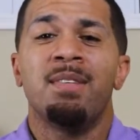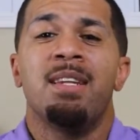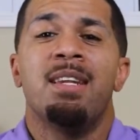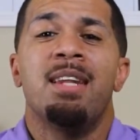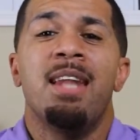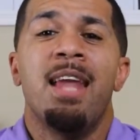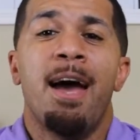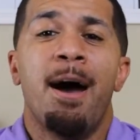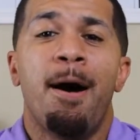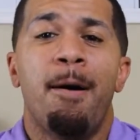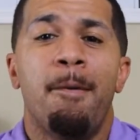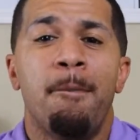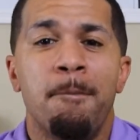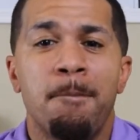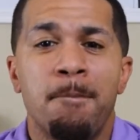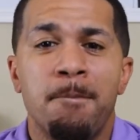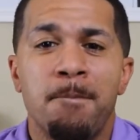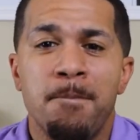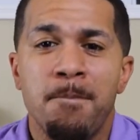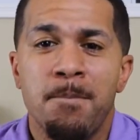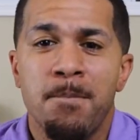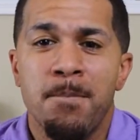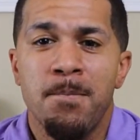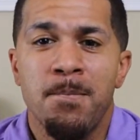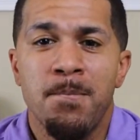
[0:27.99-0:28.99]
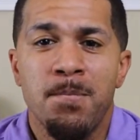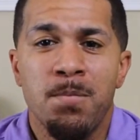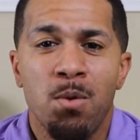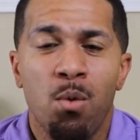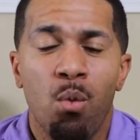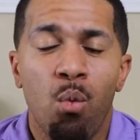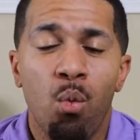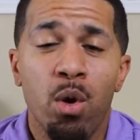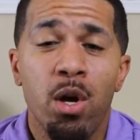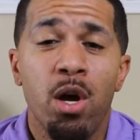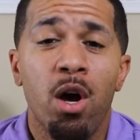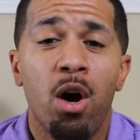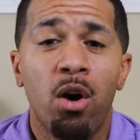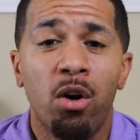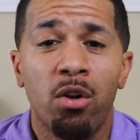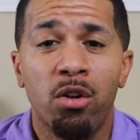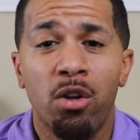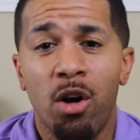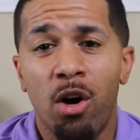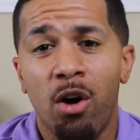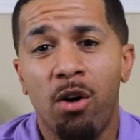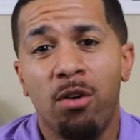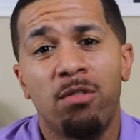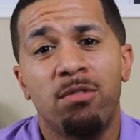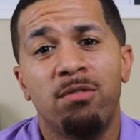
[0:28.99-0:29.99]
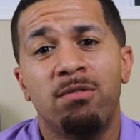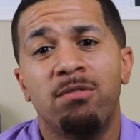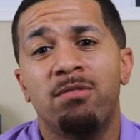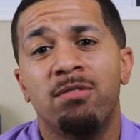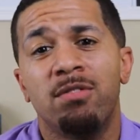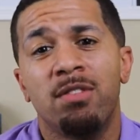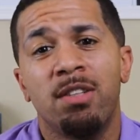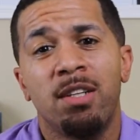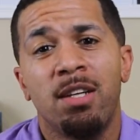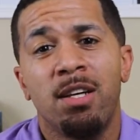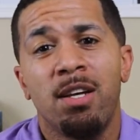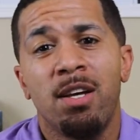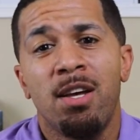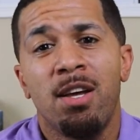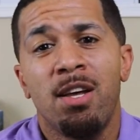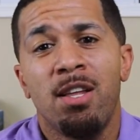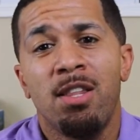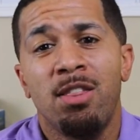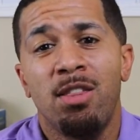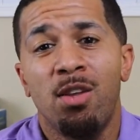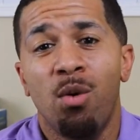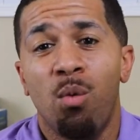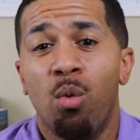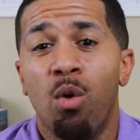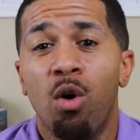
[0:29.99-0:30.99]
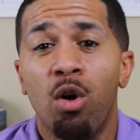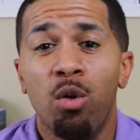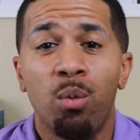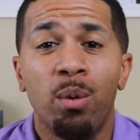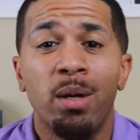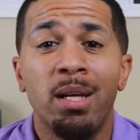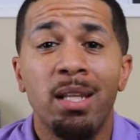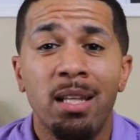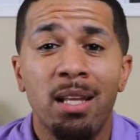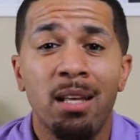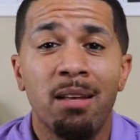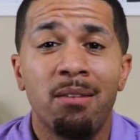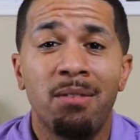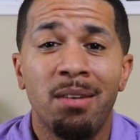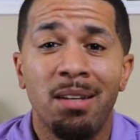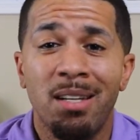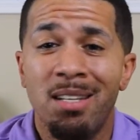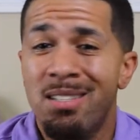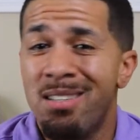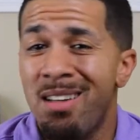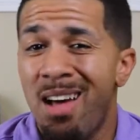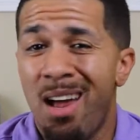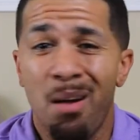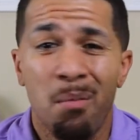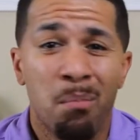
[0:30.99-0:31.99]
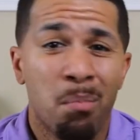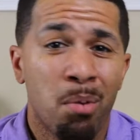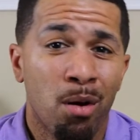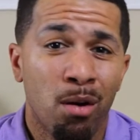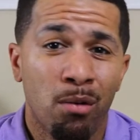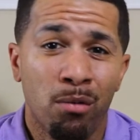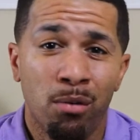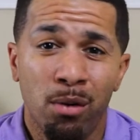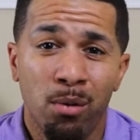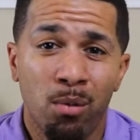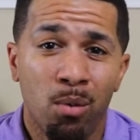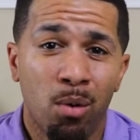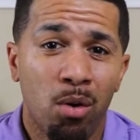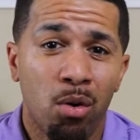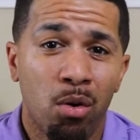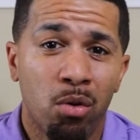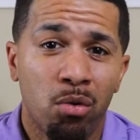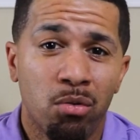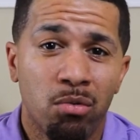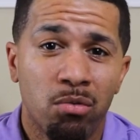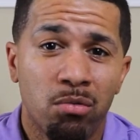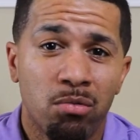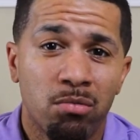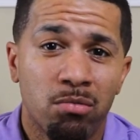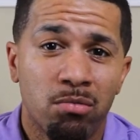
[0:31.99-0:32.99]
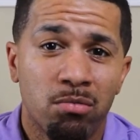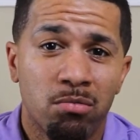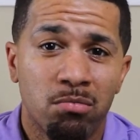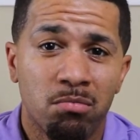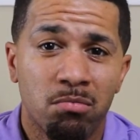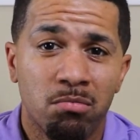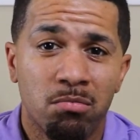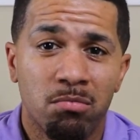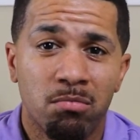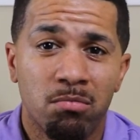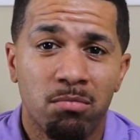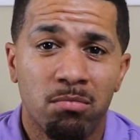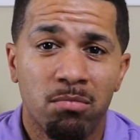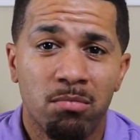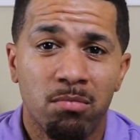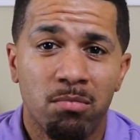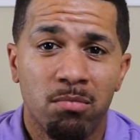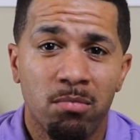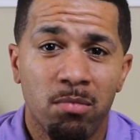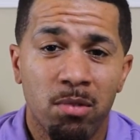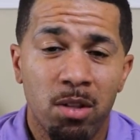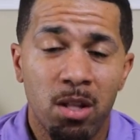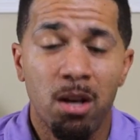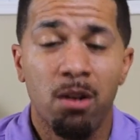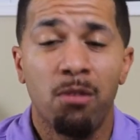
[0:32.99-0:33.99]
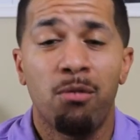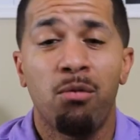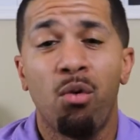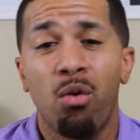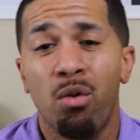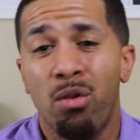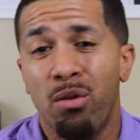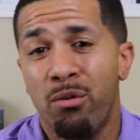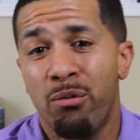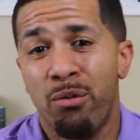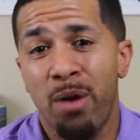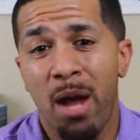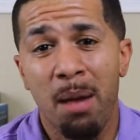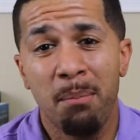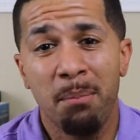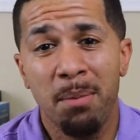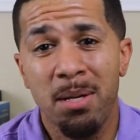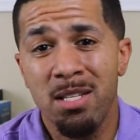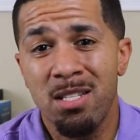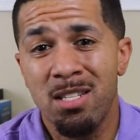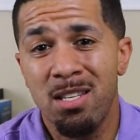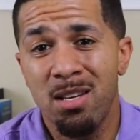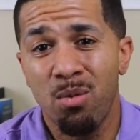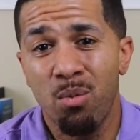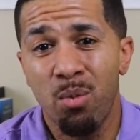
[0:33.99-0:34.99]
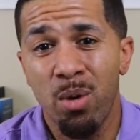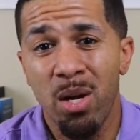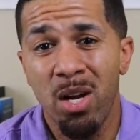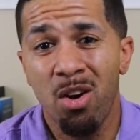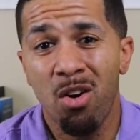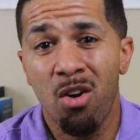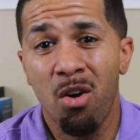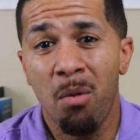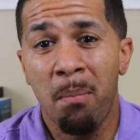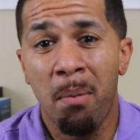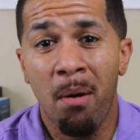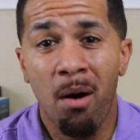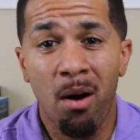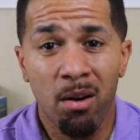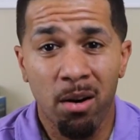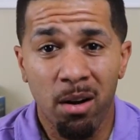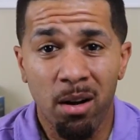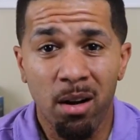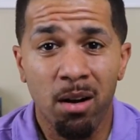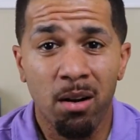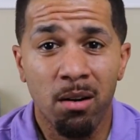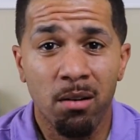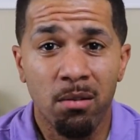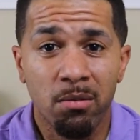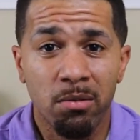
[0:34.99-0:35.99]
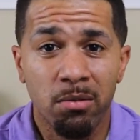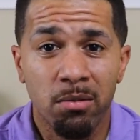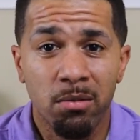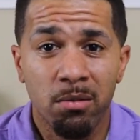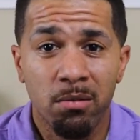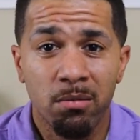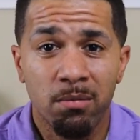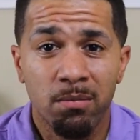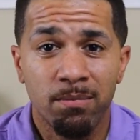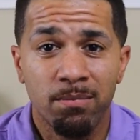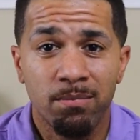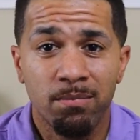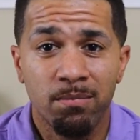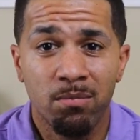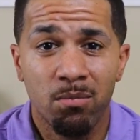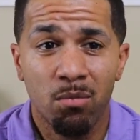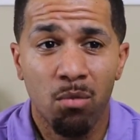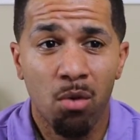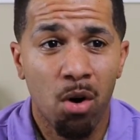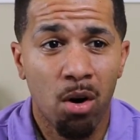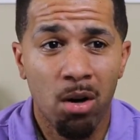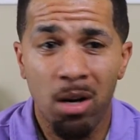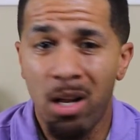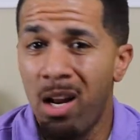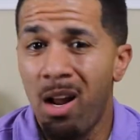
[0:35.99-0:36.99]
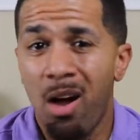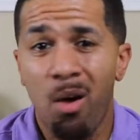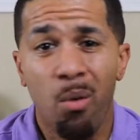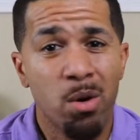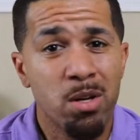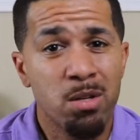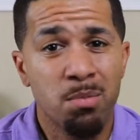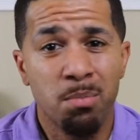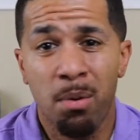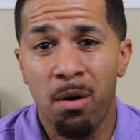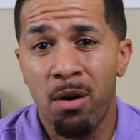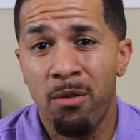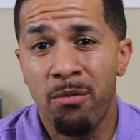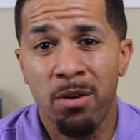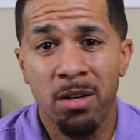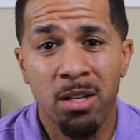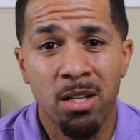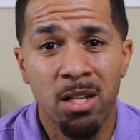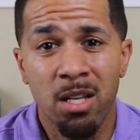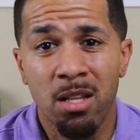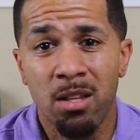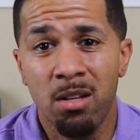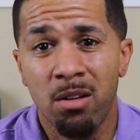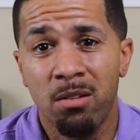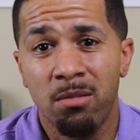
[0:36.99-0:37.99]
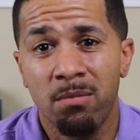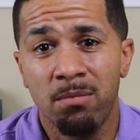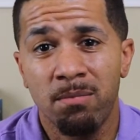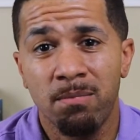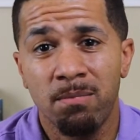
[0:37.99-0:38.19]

Now, we all know the world we live in is not a perfect world. Therefore, the families that we are a part of are not always perfect either.